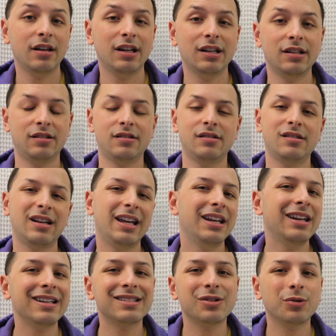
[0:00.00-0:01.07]
And I
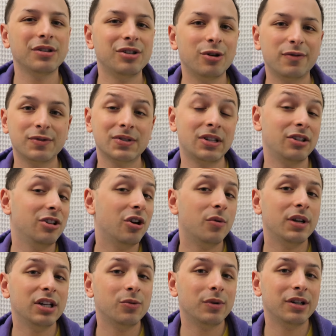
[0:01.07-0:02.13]
didn't necessarily know if it was going to
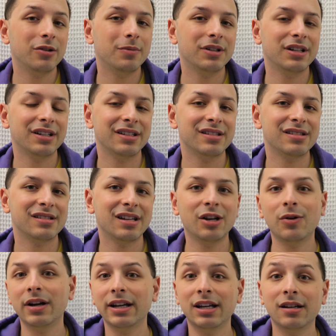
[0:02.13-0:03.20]
go anywhere because
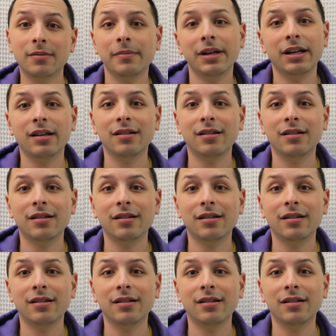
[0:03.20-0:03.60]
here I am